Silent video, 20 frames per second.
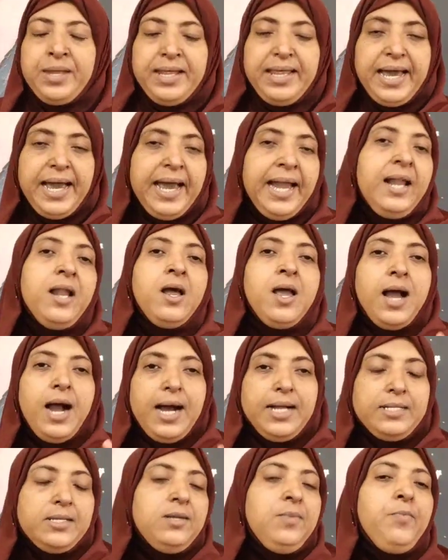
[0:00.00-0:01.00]

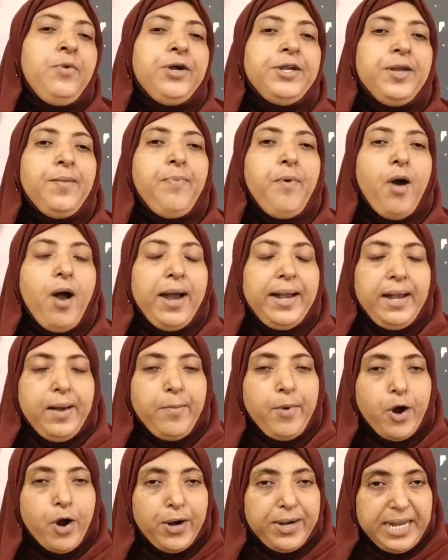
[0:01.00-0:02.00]
Then another important point
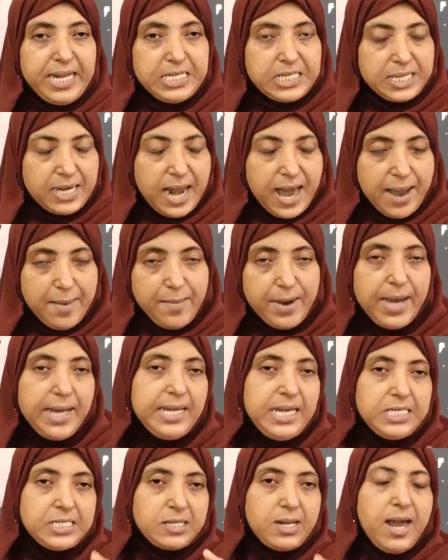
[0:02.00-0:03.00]
about its climate